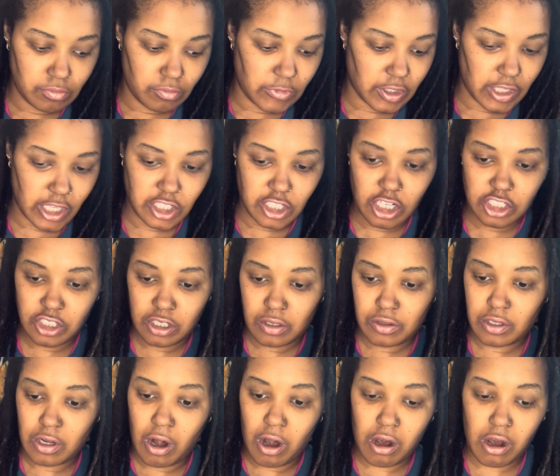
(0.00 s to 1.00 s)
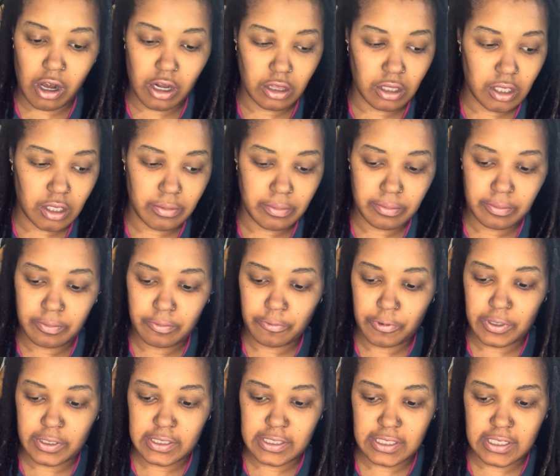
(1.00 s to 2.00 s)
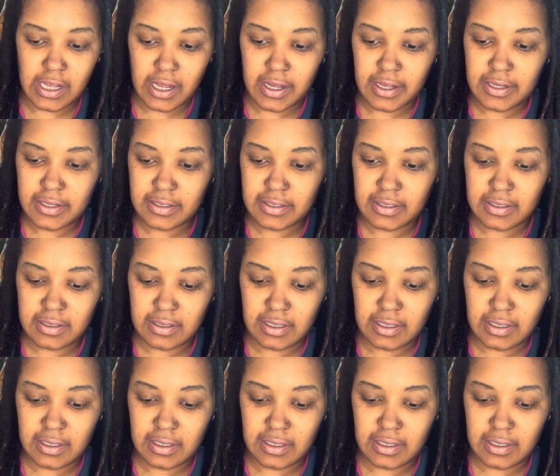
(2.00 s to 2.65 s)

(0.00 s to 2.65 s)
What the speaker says: They touch on the Harlem Renaissance,